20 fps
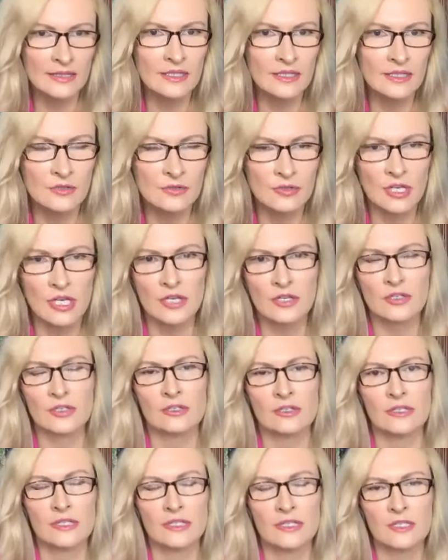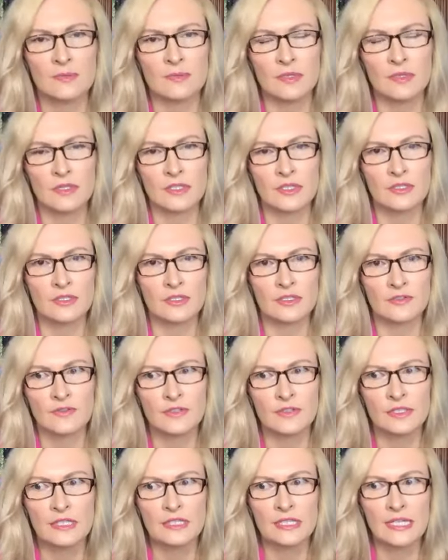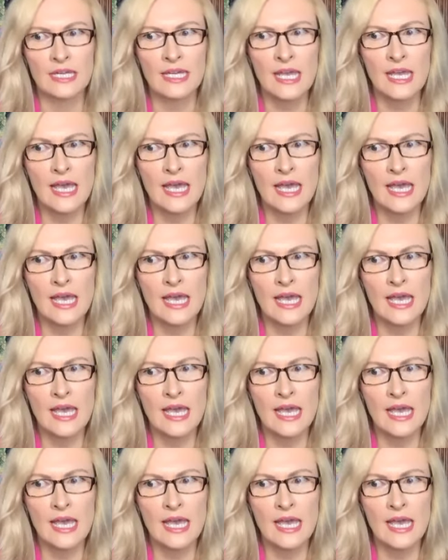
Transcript: the educational experience differently.